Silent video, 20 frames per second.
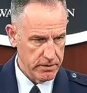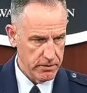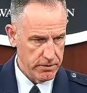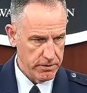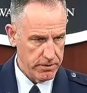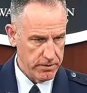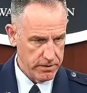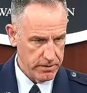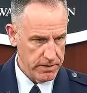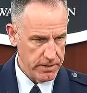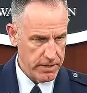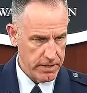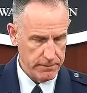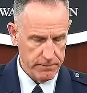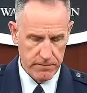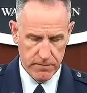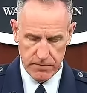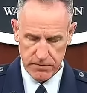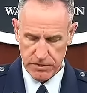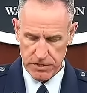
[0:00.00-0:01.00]
Or, yeah.
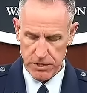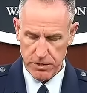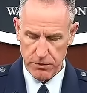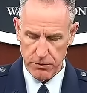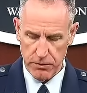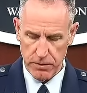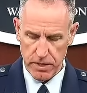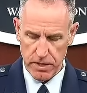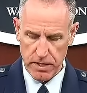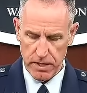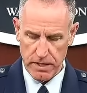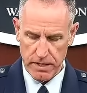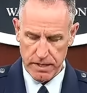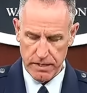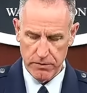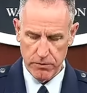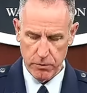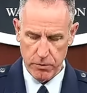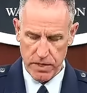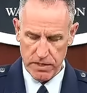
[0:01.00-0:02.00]
So
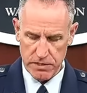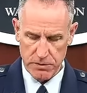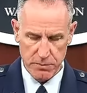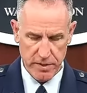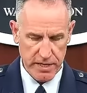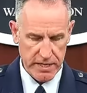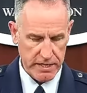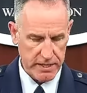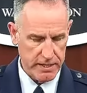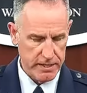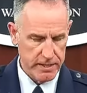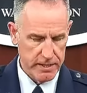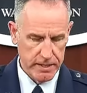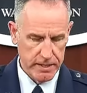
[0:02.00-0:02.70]
in the West Bank,